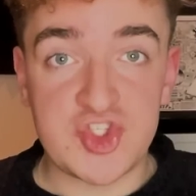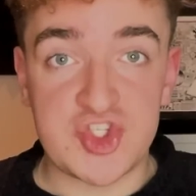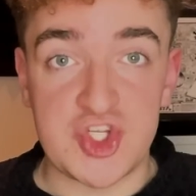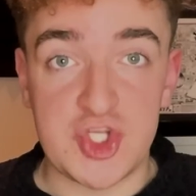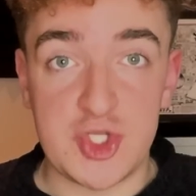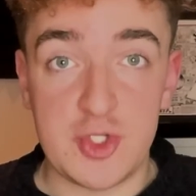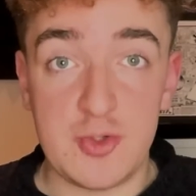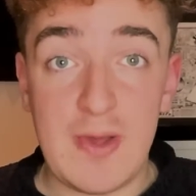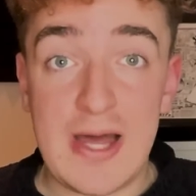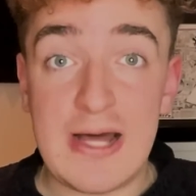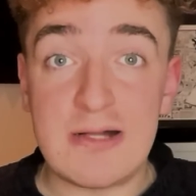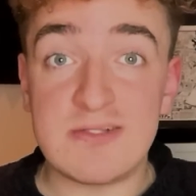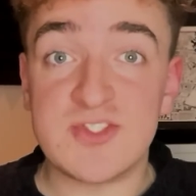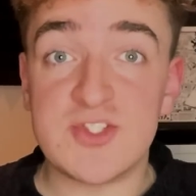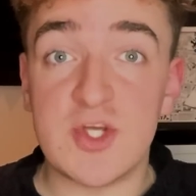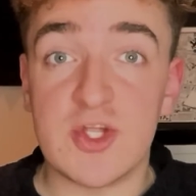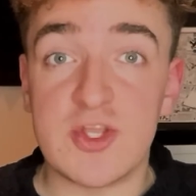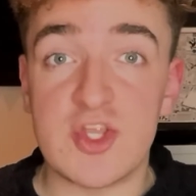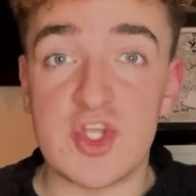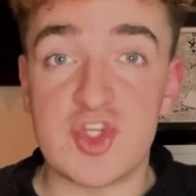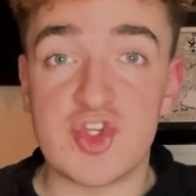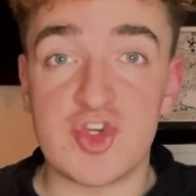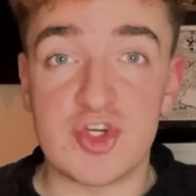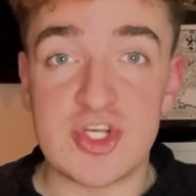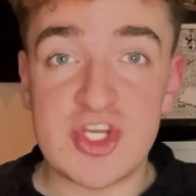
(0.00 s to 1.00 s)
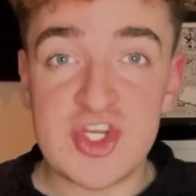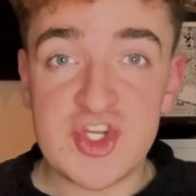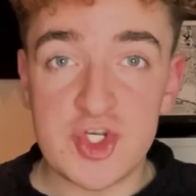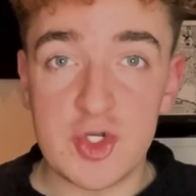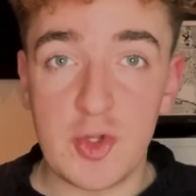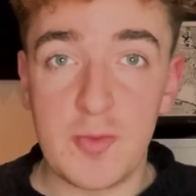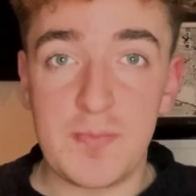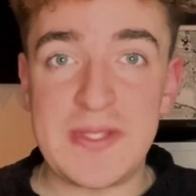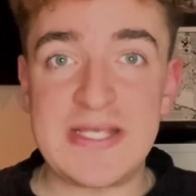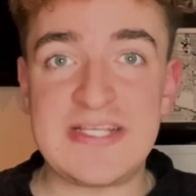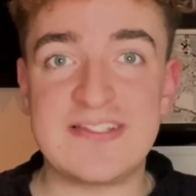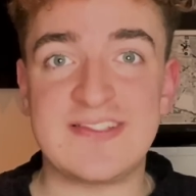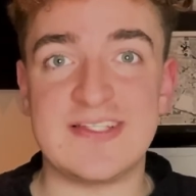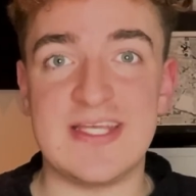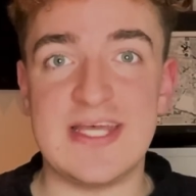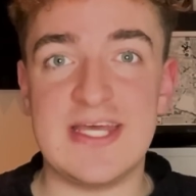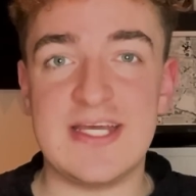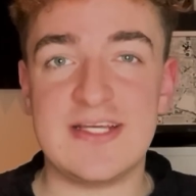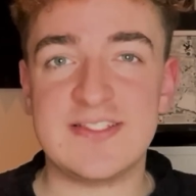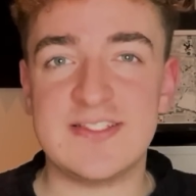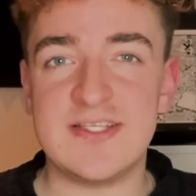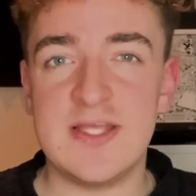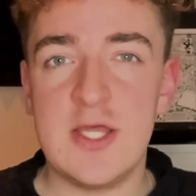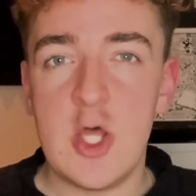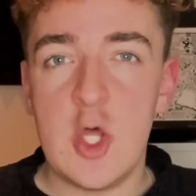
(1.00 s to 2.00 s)
you, outside of the traditional Big
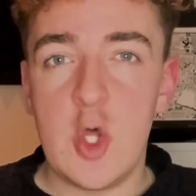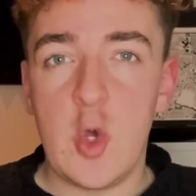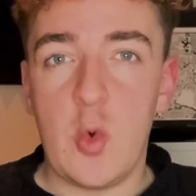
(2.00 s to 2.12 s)
Six,